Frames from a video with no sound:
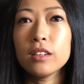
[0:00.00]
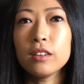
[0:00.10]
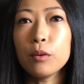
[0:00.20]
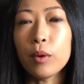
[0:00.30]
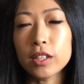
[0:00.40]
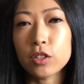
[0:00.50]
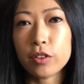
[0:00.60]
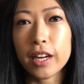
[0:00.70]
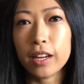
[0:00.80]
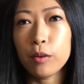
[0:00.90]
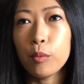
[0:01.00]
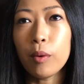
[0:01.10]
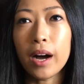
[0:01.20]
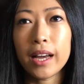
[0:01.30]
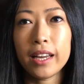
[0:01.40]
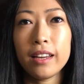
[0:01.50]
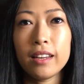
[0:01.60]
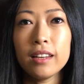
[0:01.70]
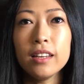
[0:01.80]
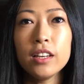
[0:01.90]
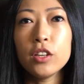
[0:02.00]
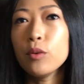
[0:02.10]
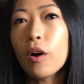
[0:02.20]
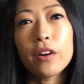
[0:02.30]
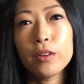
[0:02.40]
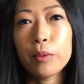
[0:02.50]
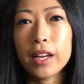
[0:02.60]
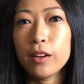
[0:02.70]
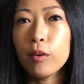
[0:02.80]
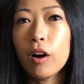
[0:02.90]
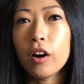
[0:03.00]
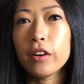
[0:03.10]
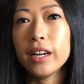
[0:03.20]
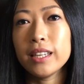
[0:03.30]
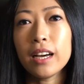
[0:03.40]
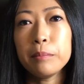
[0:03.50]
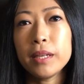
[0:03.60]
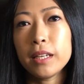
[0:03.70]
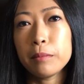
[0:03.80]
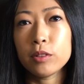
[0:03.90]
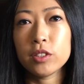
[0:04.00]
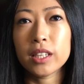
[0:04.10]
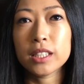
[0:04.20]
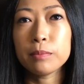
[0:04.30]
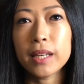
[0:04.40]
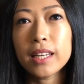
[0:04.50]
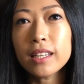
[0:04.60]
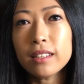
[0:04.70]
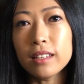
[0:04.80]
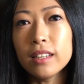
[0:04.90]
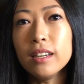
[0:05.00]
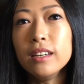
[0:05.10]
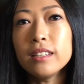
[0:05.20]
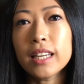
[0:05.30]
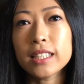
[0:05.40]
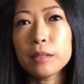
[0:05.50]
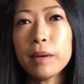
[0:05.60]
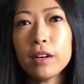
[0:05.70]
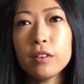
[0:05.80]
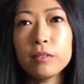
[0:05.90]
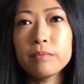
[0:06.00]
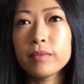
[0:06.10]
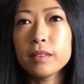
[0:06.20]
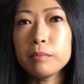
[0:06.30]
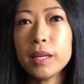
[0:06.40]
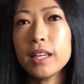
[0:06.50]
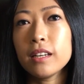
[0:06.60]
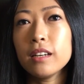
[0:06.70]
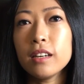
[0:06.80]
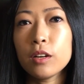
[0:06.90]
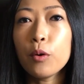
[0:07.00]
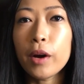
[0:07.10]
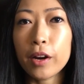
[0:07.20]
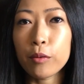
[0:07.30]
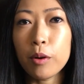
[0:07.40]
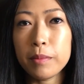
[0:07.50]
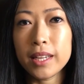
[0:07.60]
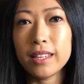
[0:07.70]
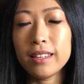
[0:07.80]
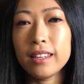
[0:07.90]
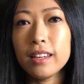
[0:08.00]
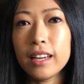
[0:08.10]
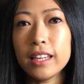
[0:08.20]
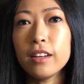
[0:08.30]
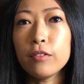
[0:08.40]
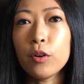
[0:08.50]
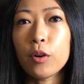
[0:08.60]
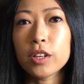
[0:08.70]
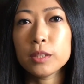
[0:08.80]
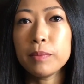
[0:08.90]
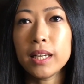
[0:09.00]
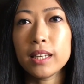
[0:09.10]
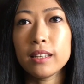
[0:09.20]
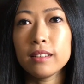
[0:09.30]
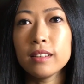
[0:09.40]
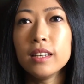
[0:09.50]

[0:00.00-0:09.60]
wondering why you are the way you are and not being able to explain it. It's about being a queer woman, and of course being